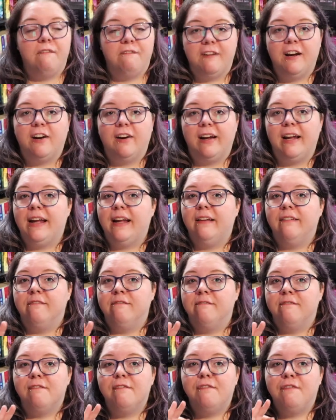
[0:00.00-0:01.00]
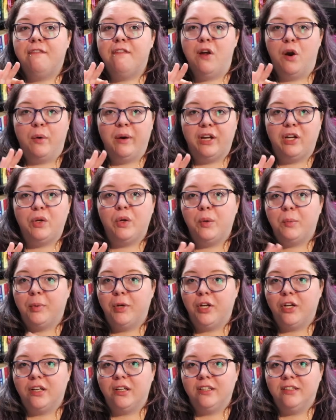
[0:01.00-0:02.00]
very, very good
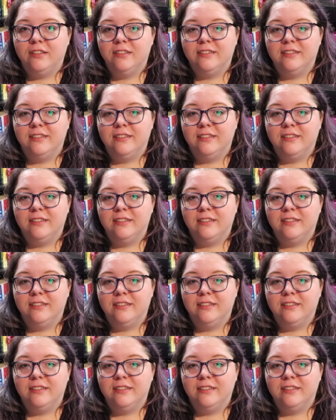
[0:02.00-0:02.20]
book.